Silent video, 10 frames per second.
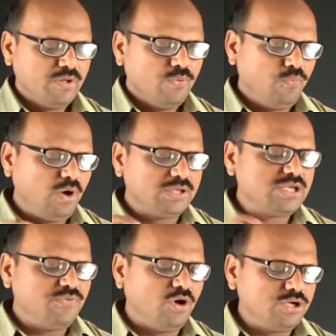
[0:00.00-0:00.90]
What
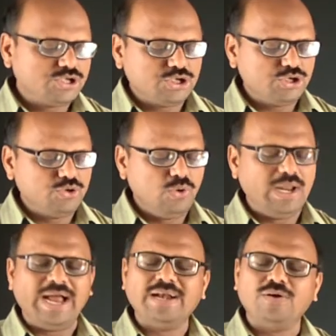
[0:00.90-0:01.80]
he wants to do
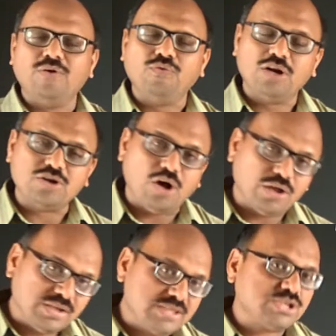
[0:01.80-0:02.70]
and what
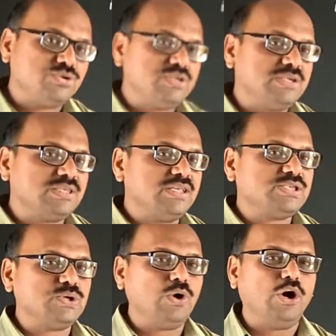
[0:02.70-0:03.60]
other students
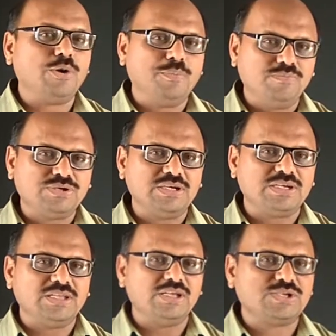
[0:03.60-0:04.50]
also or
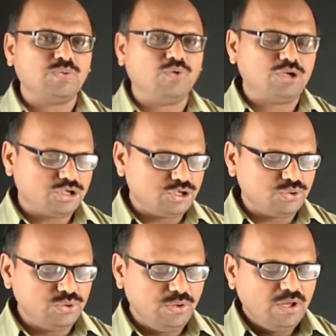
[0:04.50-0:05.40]
children also want to
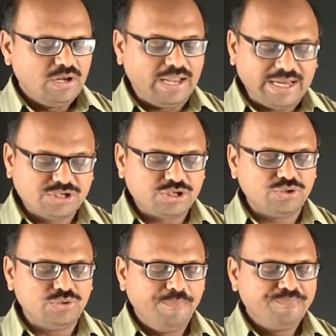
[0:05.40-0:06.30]
do, like to
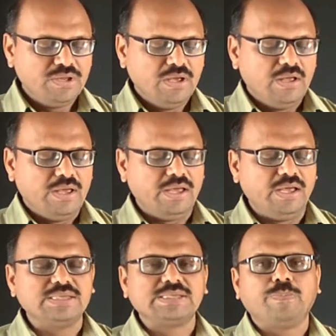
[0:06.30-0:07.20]
do,
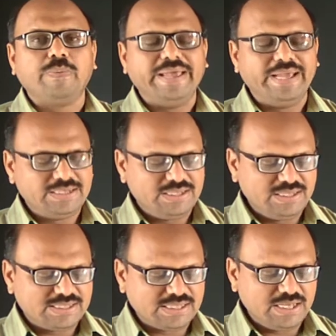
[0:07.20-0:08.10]
is play under
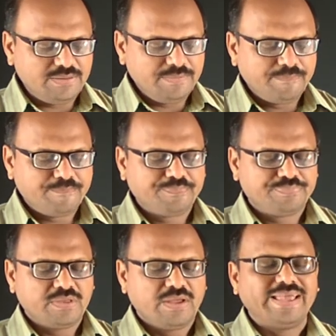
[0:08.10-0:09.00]
the sun,
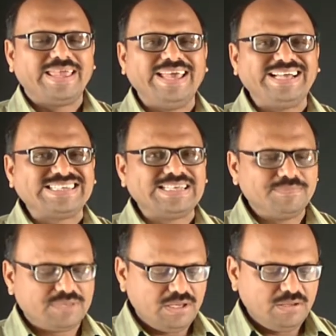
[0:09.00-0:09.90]
kick
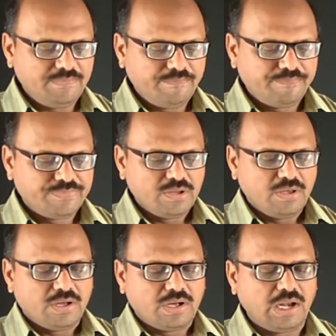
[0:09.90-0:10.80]
something,
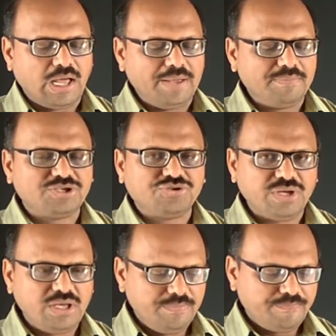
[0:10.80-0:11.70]
climb a
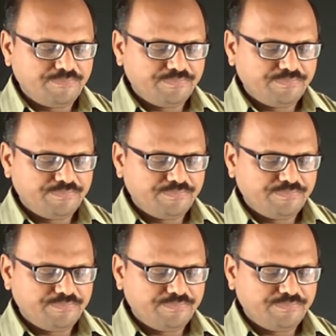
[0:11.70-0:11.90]
tree,